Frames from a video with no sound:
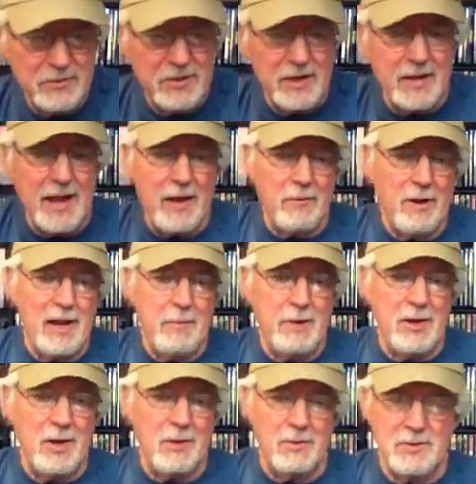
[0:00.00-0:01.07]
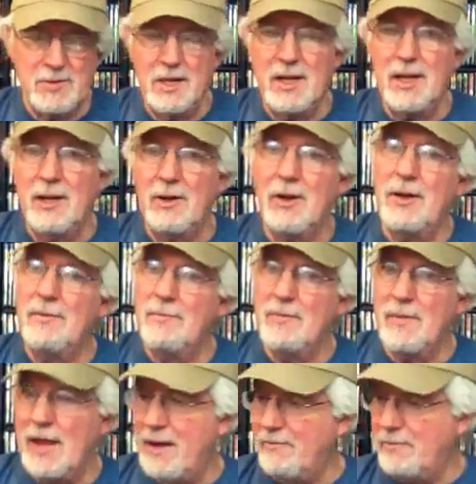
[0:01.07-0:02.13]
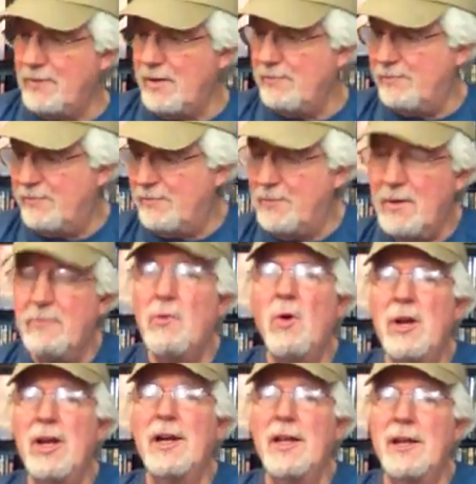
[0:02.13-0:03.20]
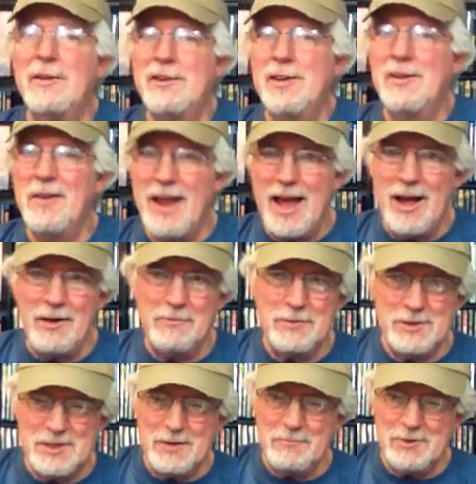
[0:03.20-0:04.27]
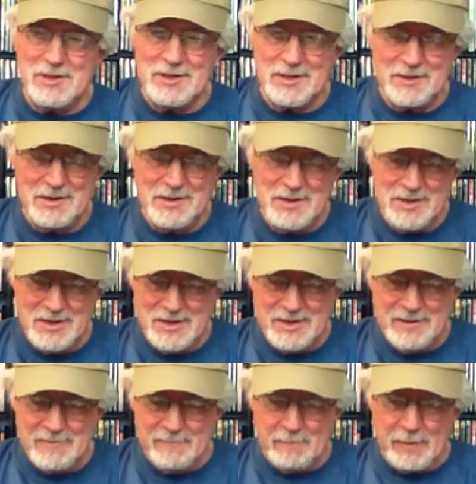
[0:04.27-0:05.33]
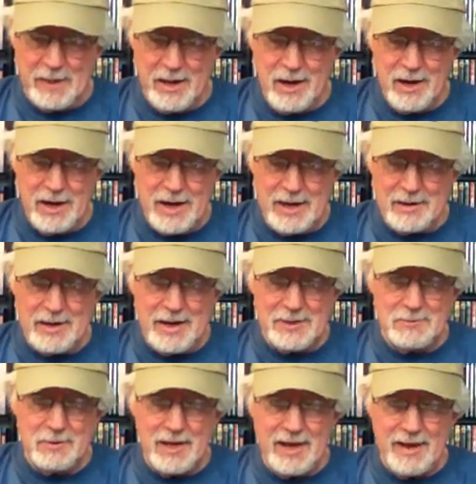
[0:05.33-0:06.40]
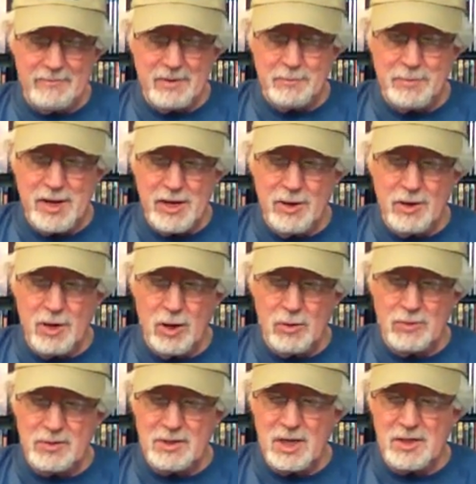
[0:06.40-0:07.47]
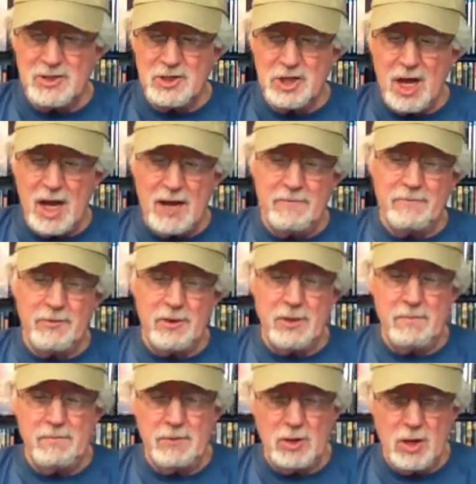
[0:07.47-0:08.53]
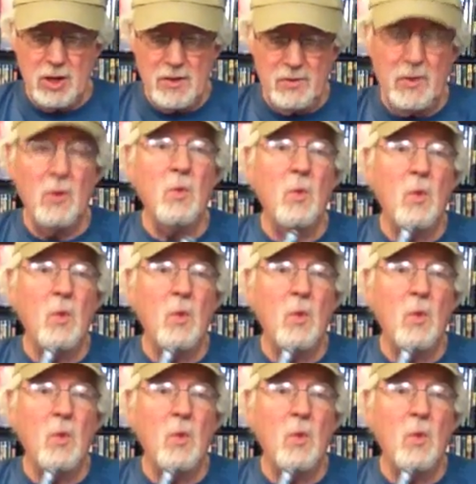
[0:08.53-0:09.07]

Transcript: you've seen that one, let me know. Is it any good? I've avoided it until now for some reason. All right, next we have a Peter Ho Sun Chan film called The